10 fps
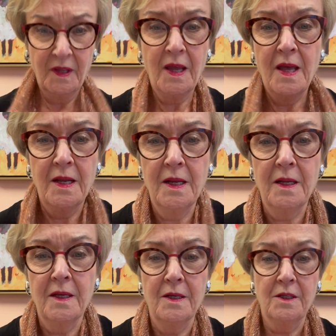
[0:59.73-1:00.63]
and it
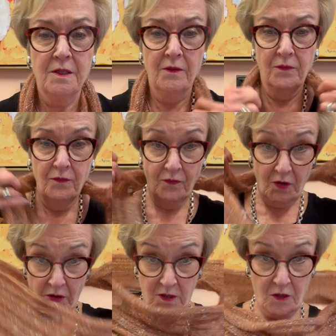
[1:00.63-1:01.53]
is
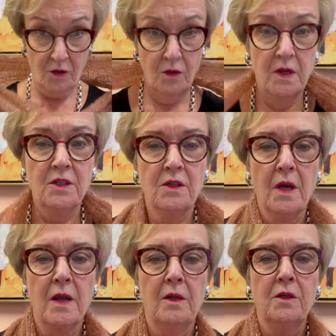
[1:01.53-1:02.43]
very cute. It's
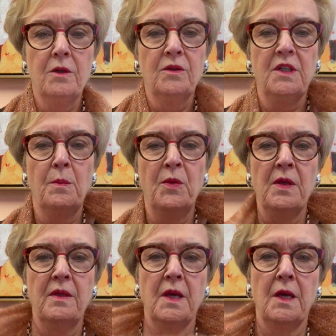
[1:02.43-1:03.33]
got a little dippy
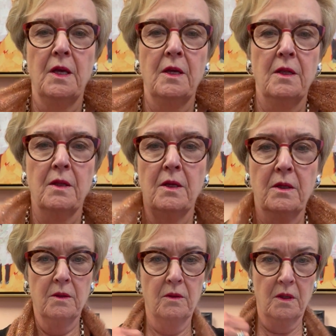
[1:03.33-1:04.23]
thing in it that,
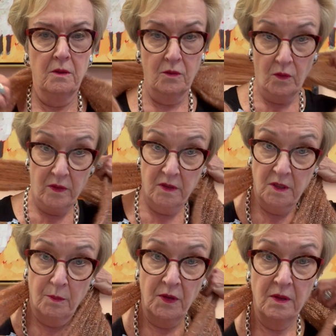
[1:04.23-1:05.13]
I don't know where the
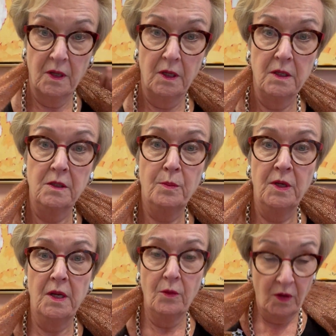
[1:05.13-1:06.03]
dippy thing is, but
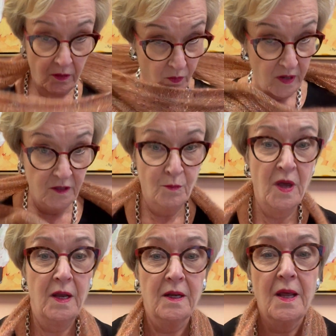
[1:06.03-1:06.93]
anyway, the way it's
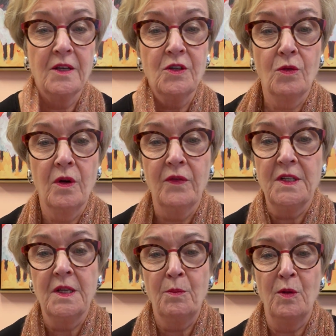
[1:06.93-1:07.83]
made, it has sort of a
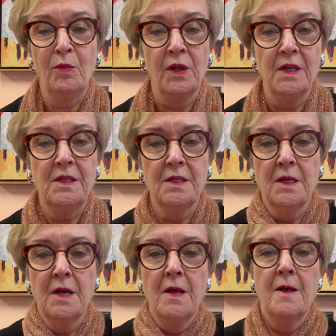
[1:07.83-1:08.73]
dippy place.
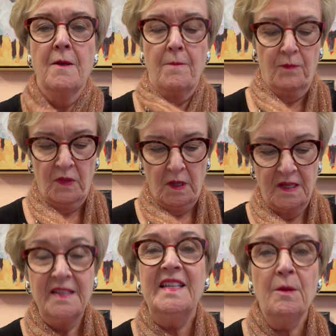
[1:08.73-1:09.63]

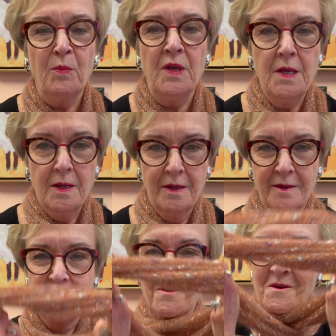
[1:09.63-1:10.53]
Dippy.
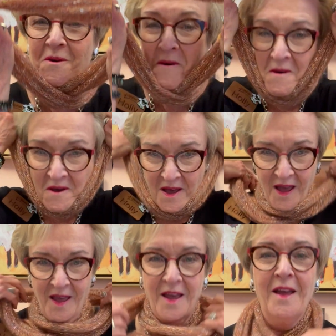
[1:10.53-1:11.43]

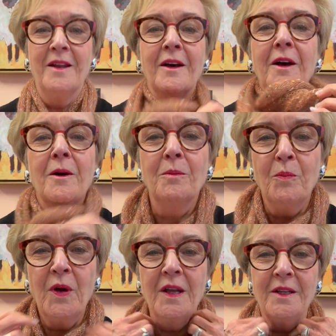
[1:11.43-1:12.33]
And,
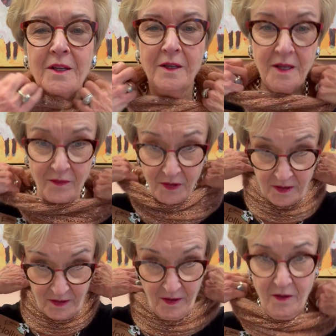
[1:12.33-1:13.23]
but
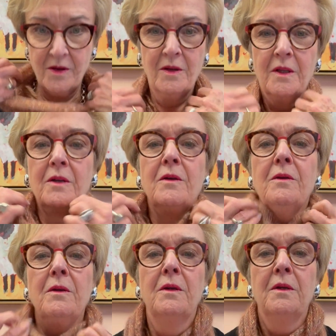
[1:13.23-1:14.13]
even on a
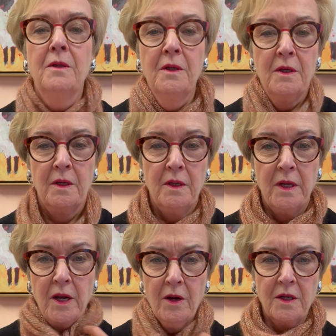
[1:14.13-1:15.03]
little
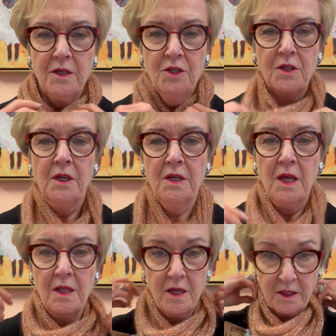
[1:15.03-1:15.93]
air conditioning
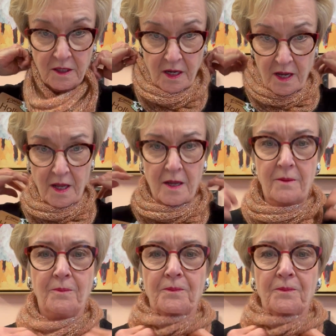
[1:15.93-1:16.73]
day like today,